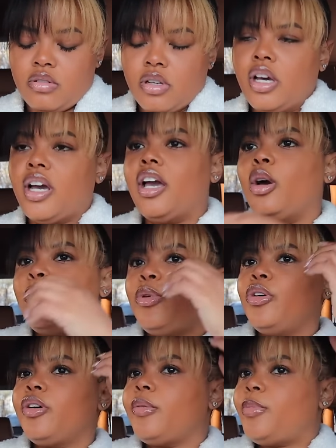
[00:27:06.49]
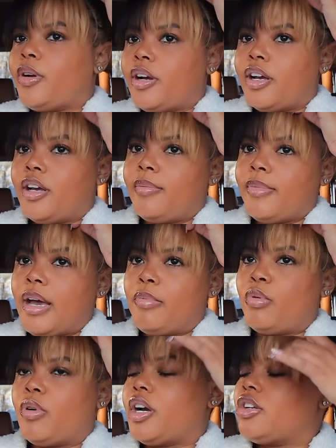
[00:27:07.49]
I gotta help you hook up your um,
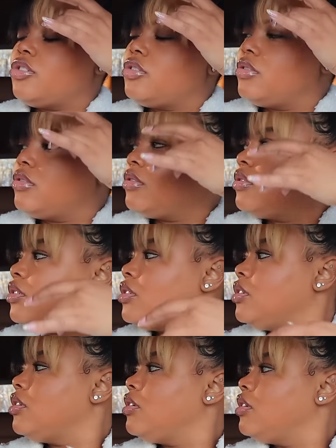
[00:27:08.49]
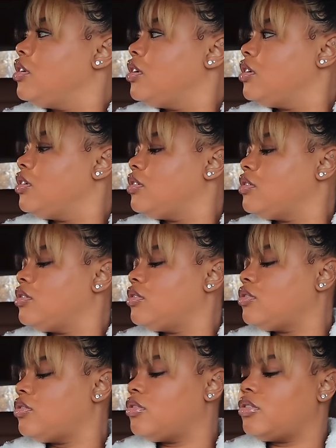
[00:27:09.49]
Apple Watch. Oh,
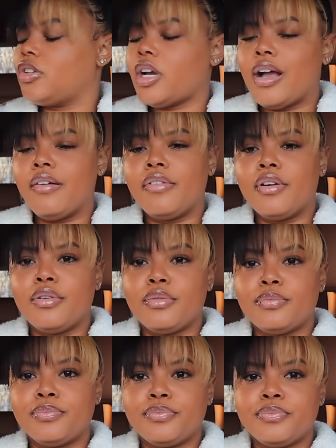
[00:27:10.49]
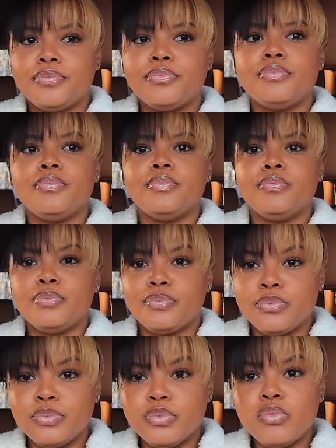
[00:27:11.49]
you charge it up?
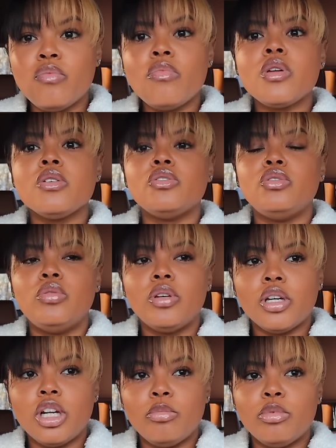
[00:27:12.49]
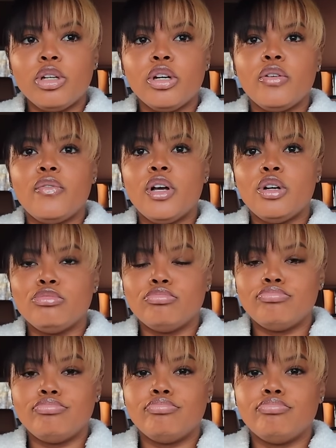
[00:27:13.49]
Mm-hmm. You hook it up on your
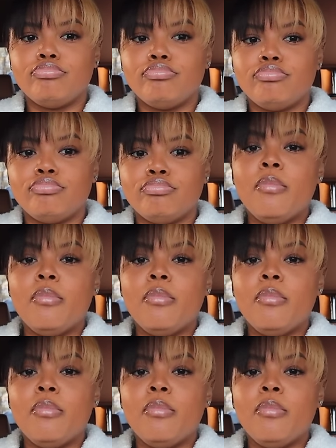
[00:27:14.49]
phone.